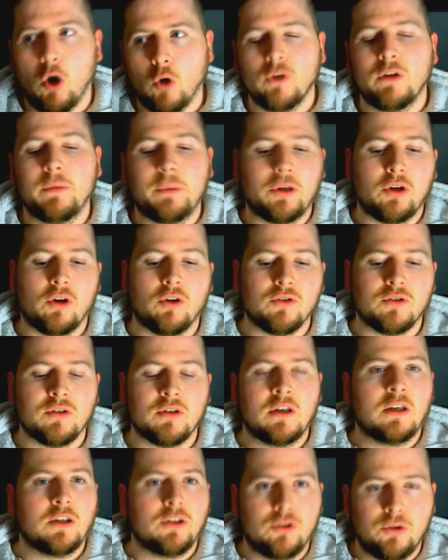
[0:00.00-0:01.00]
Only
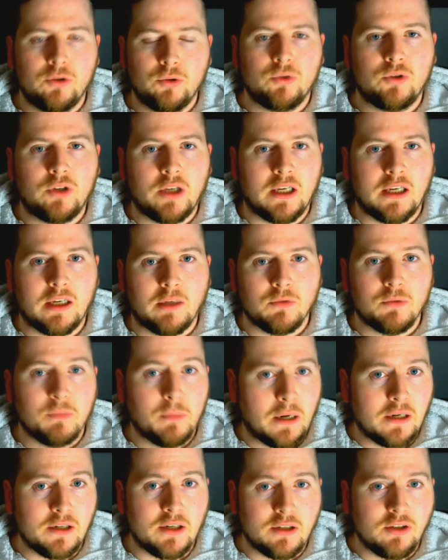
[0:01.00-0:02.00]
because two teams,
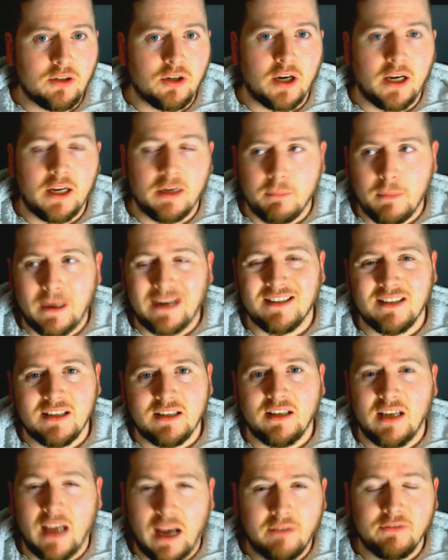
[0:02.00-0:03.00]
Manchester United and Man
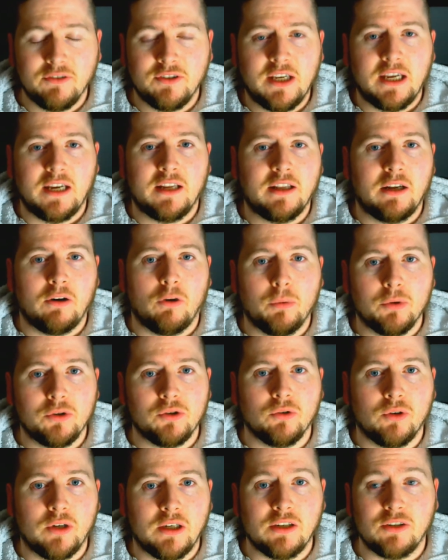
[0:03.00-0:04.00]
City, haven't taken their
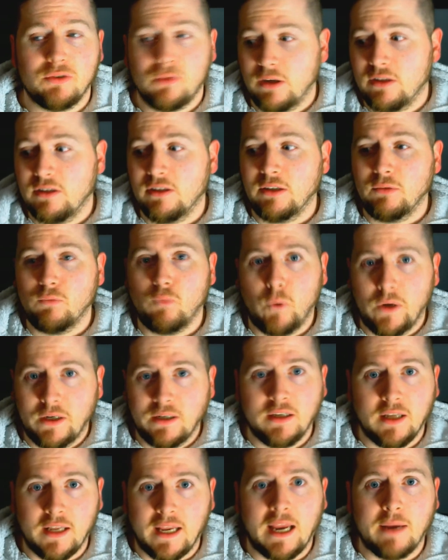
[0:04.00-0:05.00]
opportunities to actually
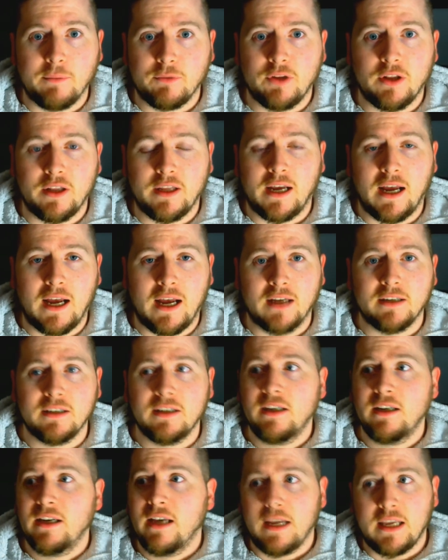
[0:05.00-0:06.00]
win the games that they had
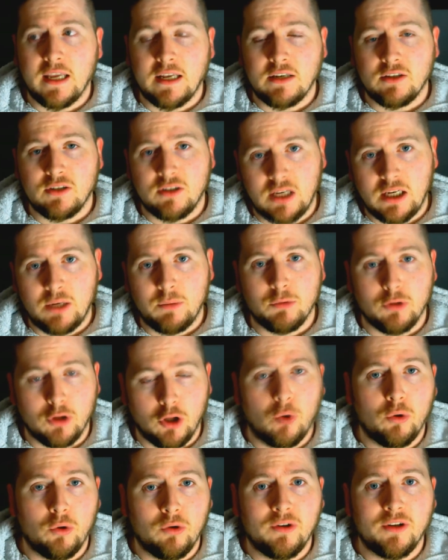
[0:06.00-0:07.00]
against teams
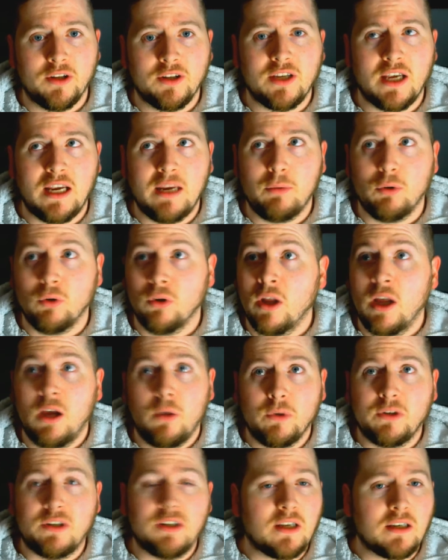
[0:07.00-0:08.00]
lower in the table,
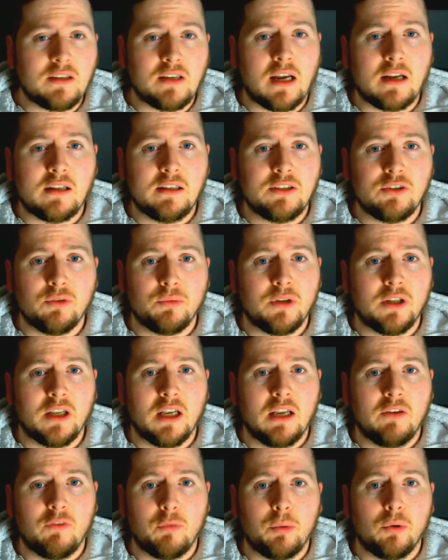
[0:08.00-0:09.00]
which is exactly something
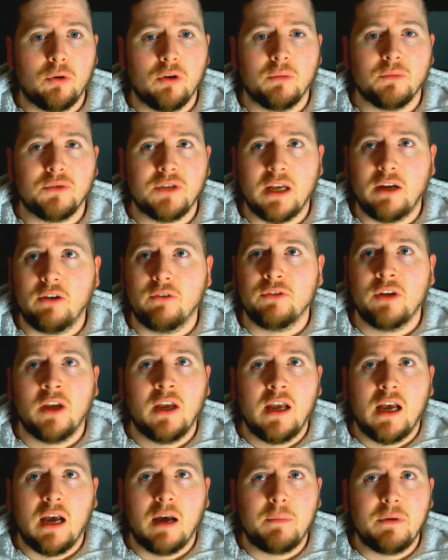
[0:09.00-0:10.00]
that Liverpool themselves
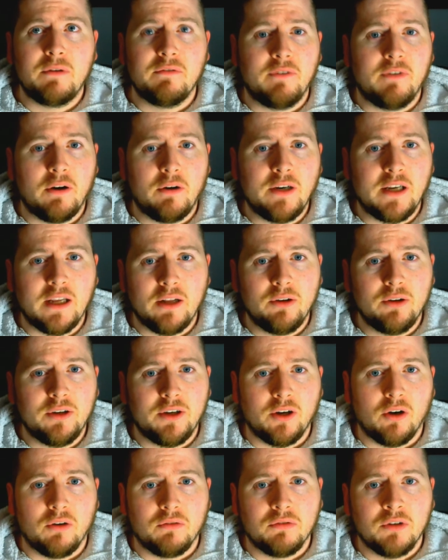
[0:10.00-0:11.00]
have been very
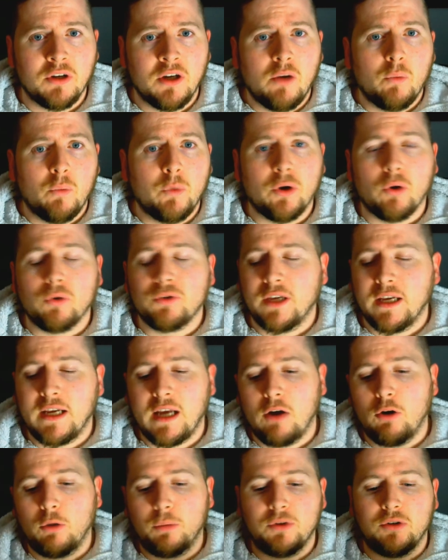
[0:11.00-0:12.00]
guilty of. We don't
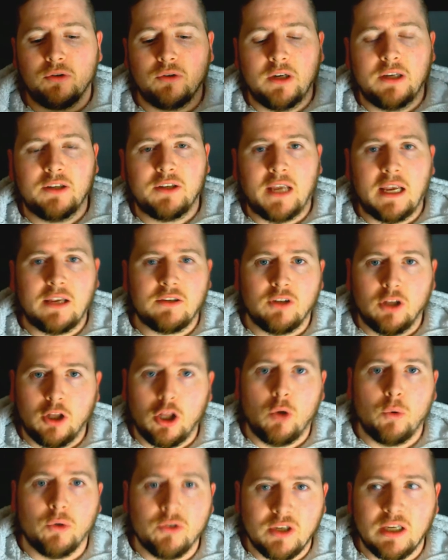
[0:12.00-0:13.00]
take our opportunities against the
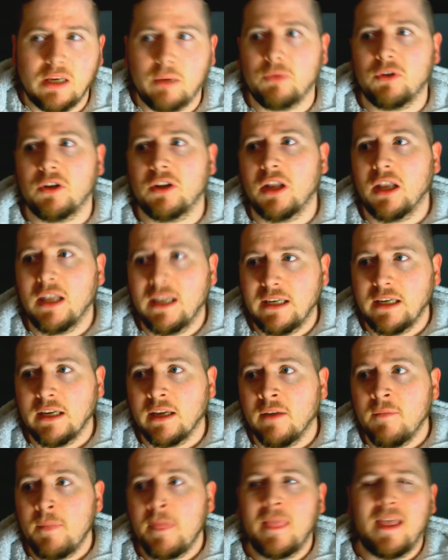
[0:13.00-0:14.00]
lower teams in the
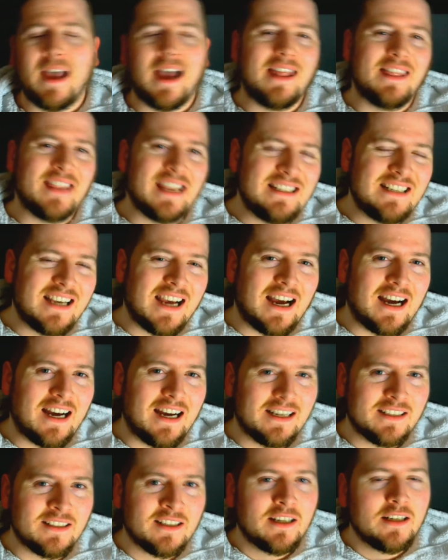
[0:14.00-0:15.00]
league. And then you
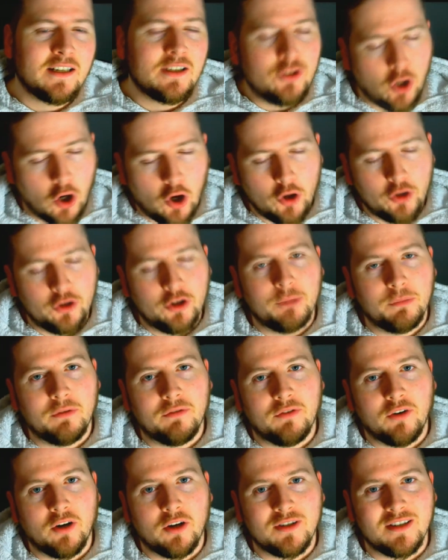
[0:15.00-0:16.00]
had
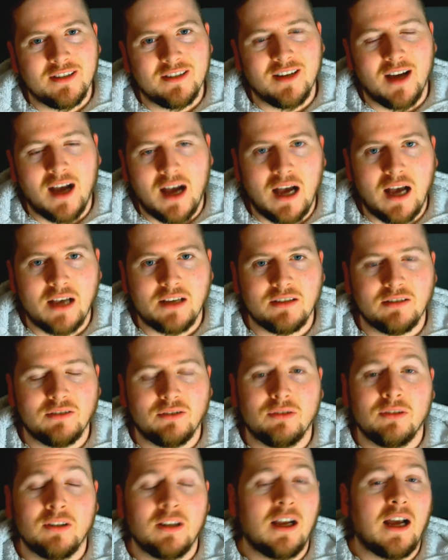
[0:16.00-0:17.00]
Tottenham versus
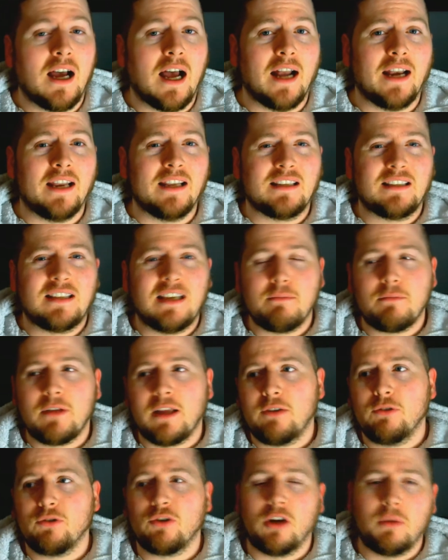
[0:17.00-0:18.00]
Arsenal, and it seemed
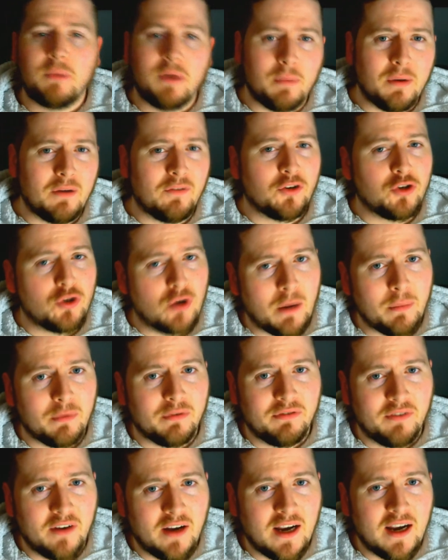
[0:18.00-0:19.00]
like it was going to be a bit of a drab
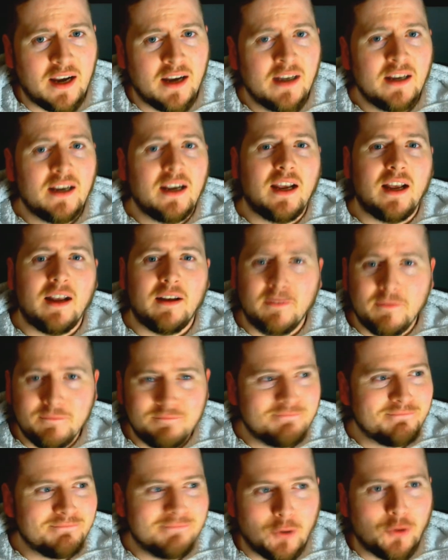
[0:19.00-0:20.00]
affair
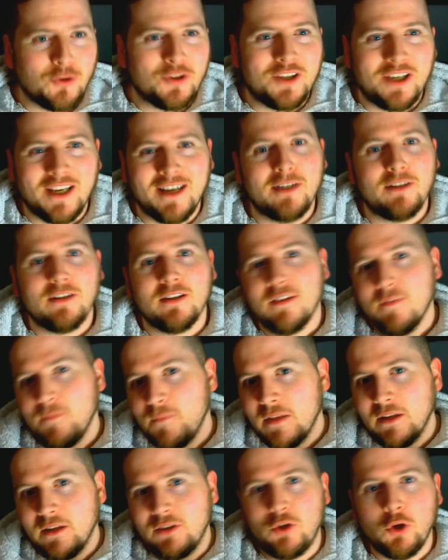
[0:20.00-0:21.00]
until
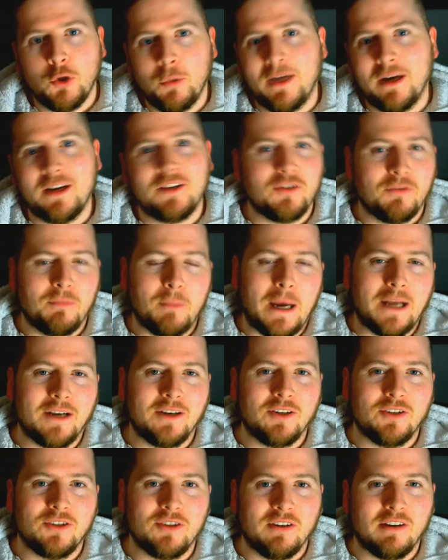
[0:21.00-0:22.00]
2 minutes of
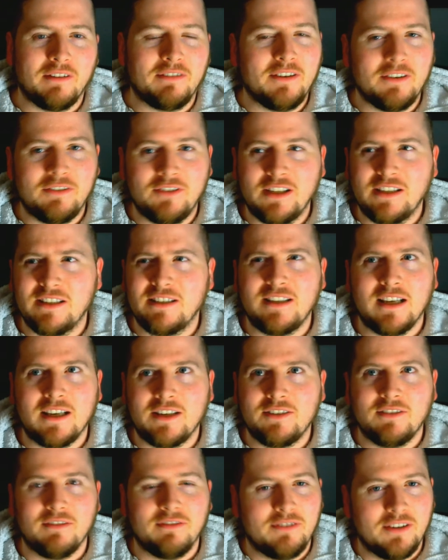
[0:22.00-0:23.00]
madness and a
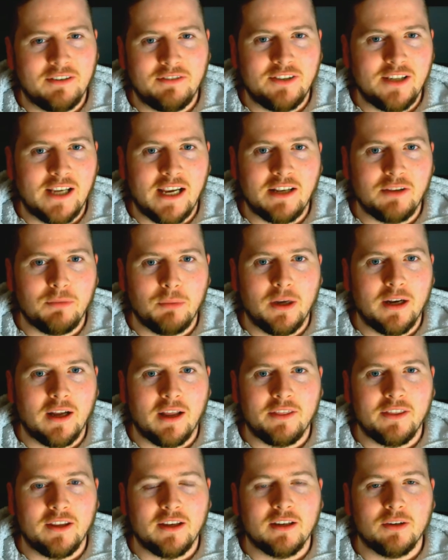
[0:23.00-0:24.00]
56th and 58th
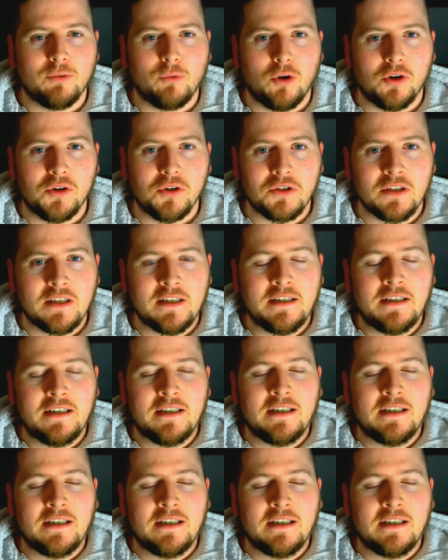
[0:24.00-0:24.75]
minute, I think it was.